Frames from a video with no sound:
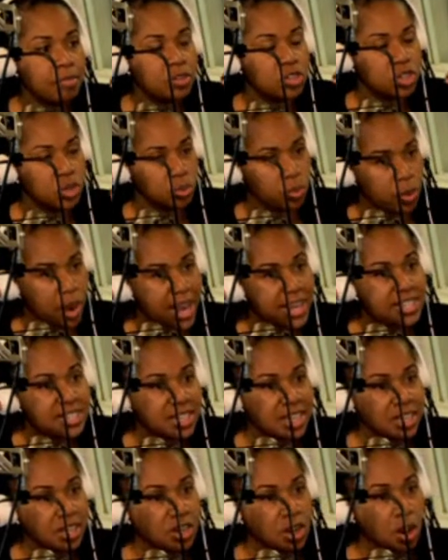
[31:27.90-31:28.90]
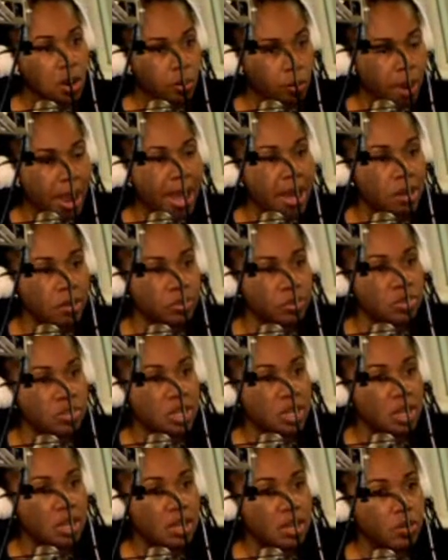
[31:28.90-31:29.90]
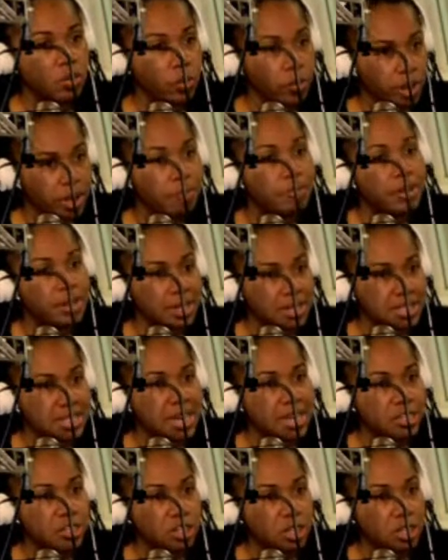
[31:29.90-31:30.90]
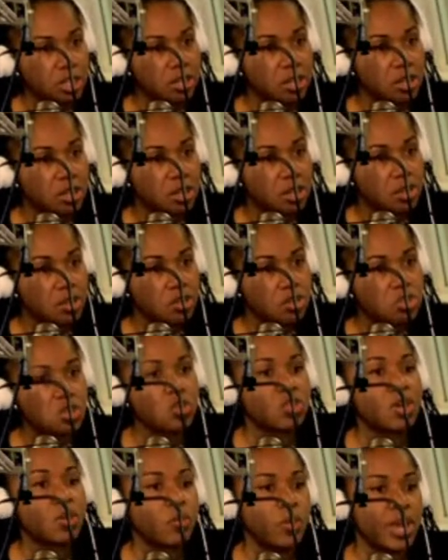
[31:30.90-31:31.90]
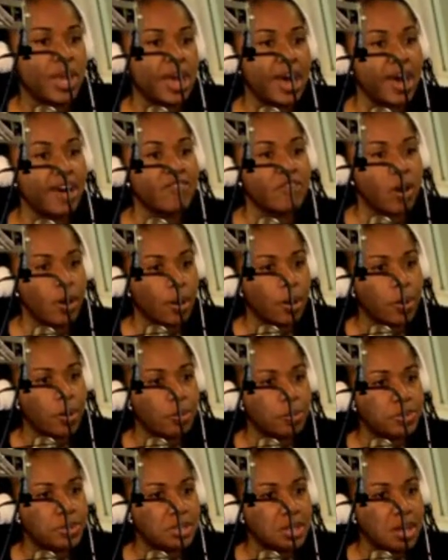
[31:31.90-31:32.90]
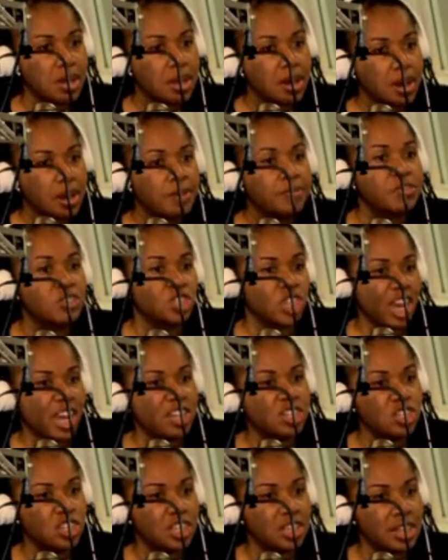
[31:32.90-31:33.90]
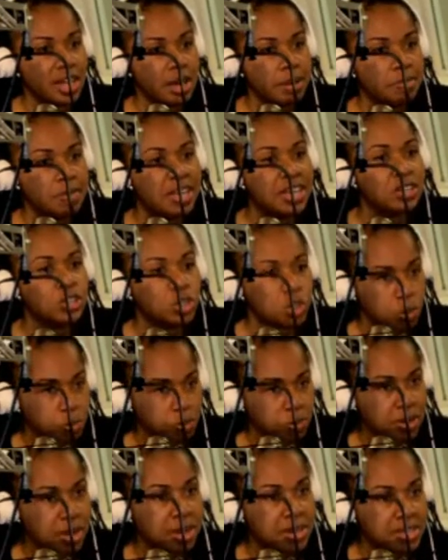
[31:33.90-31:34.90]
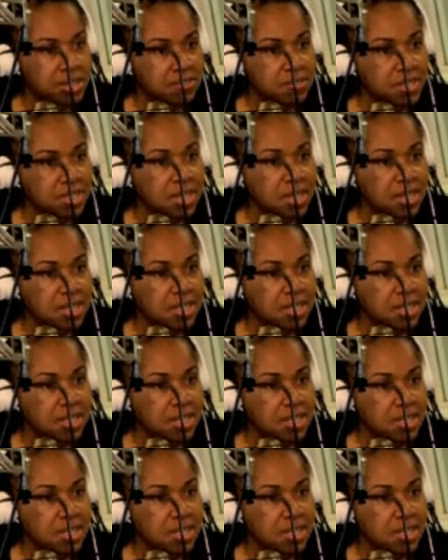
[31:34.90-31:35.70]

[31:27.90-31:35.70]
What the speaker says: directed around rehabilitation so that we have hopes of changing them into productive citizens?